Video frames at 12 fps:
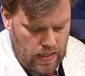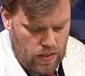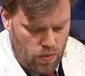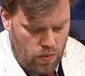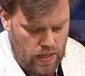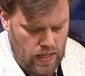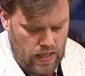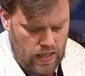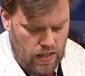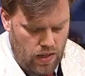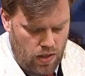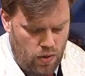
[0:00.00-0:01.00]

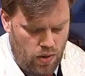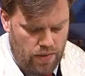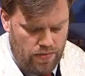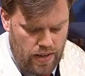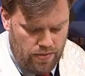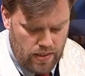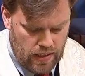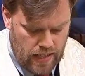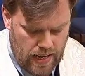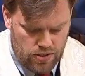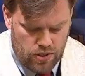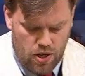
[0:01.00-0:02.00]
we who have
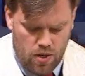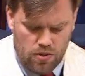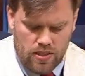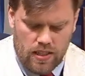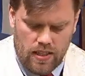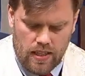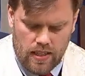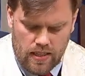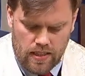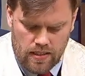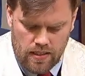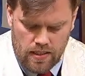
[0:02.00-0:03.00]
nevertheless chosen
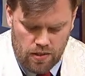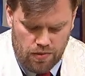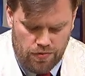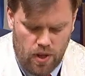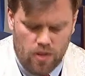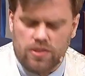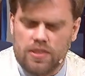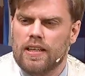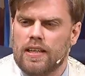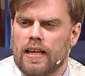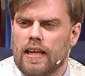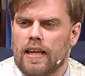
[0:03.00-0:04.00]
to deal
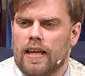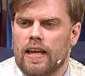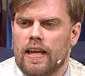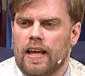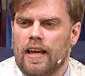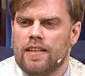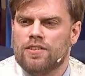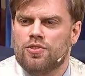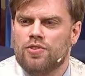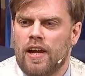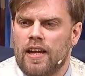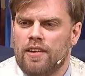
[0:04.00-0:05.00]
falsely and
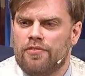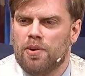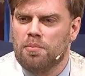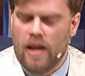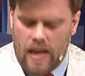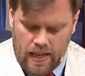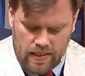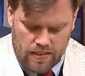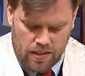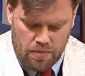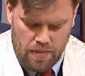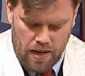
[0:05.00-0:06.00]
stray from God's
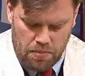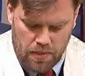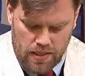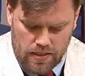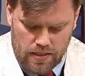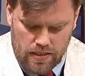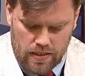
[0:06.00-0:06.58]
commandments?